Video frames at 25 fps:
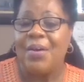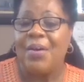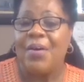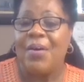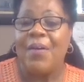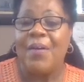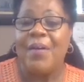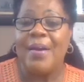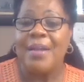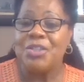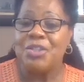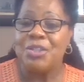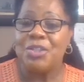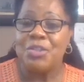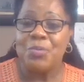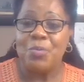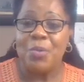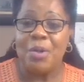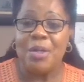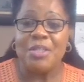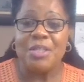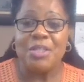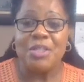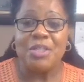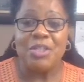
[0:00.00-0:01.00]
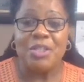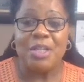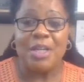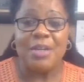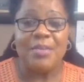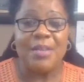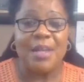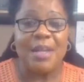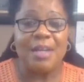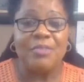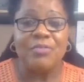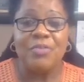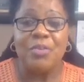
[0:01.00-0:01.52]
All right, just wanted to share
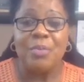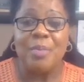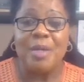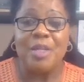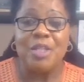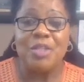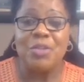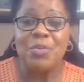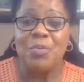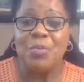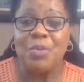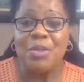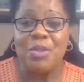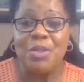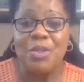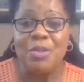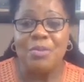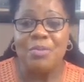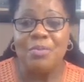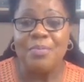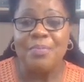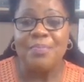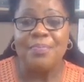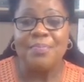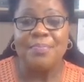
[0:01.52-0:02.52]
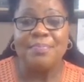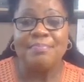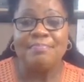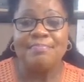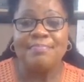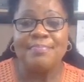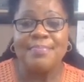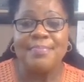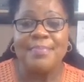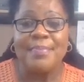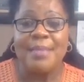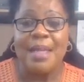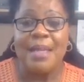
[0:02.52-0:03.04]
that information with you.
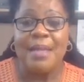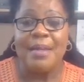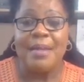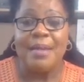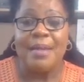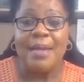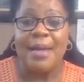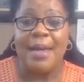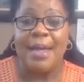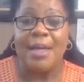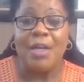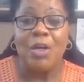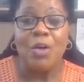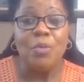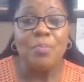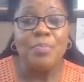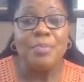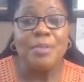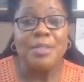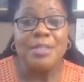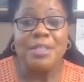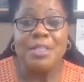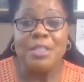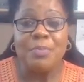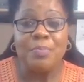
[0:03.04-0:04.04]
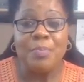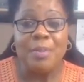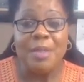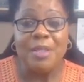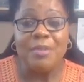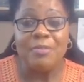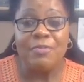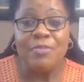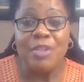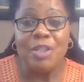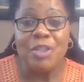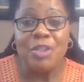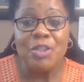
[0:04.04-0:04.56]
I hope this is
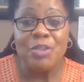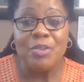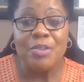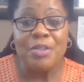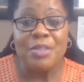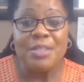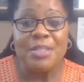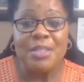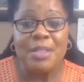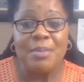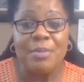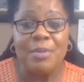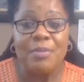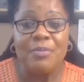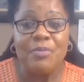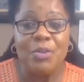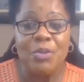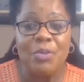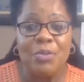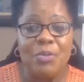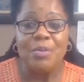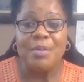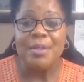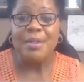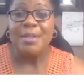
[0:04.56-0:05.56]
beneficial to some of you.